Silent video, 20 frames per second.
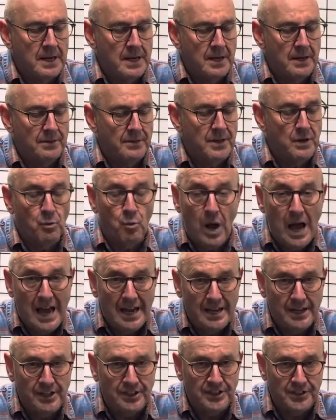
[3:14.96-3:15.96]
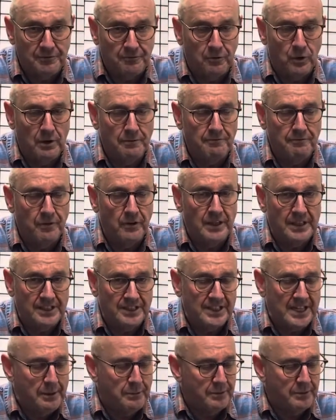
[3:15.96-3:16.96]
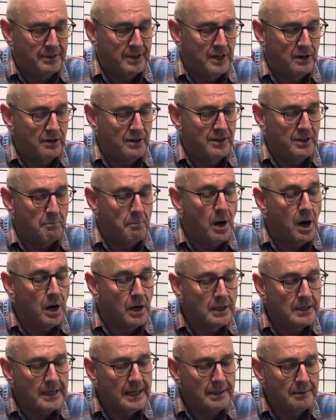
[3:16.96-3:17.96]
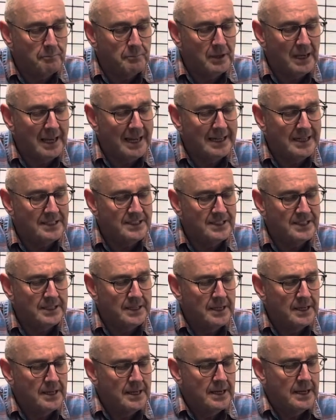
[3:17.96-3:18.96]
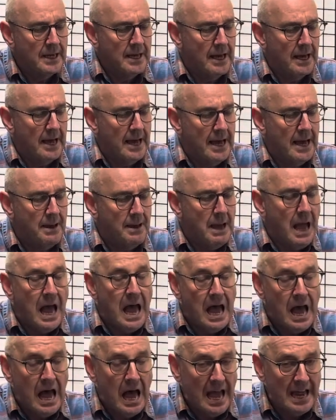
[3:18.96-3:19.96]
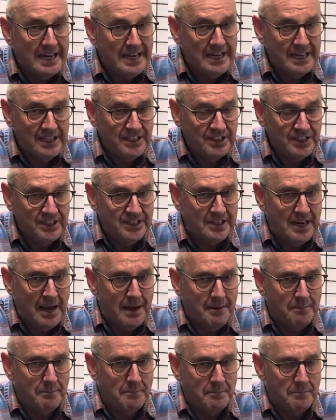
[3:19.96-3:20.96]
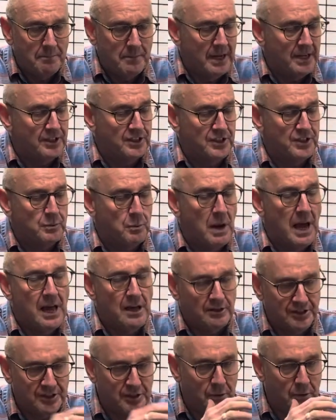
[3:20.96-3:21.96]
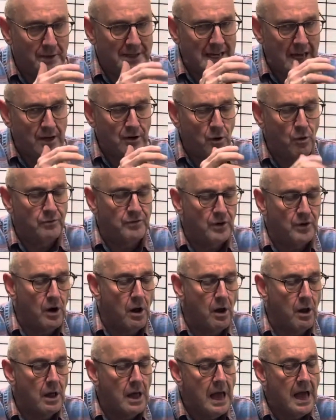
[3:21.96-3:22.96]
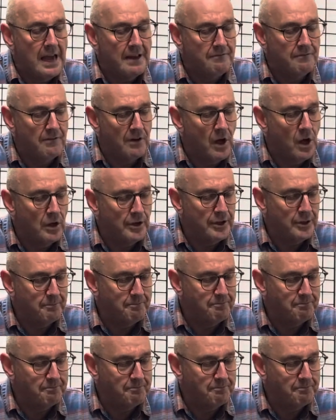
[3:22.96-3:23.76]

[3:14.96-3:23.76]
widest forefoots out there in the marketplace. A high instep as well, so again, overall high volume.